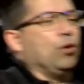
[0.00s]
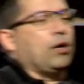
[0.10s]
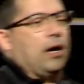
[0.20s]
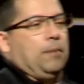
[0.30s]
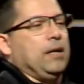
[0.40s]

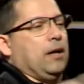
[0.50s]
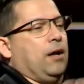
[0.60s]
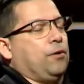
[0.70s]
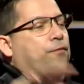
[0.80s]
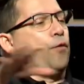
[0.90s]
come in
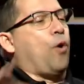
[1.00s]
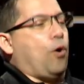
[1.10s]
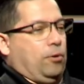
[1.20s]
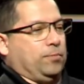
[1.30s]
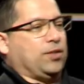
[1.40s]
other
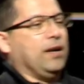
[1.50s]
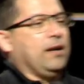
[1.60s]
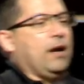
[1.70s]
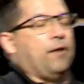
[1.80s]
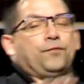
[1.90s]
forms
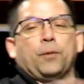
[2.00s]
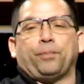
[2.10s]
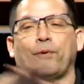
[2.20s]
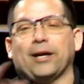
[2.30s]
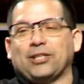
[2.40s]
of
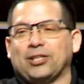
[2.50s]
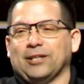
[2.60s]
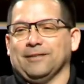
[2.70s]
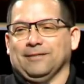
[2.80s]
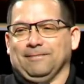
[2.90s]

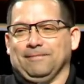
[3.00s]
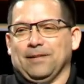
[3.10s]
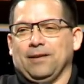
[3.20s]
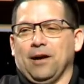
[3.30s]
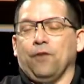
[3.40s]
depression,
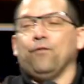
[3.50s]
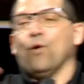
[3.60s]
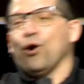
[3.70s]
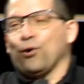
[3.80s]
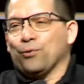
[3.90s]
of
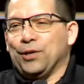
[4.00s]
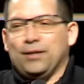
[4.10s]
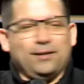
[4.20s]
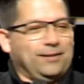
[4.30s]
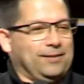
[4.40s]
worry,
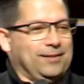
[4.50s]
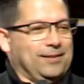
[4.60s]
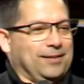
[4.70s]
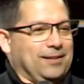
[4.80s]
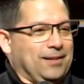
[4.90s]

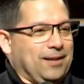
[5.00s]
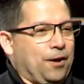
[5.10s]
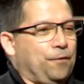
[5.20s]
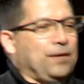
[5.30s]
of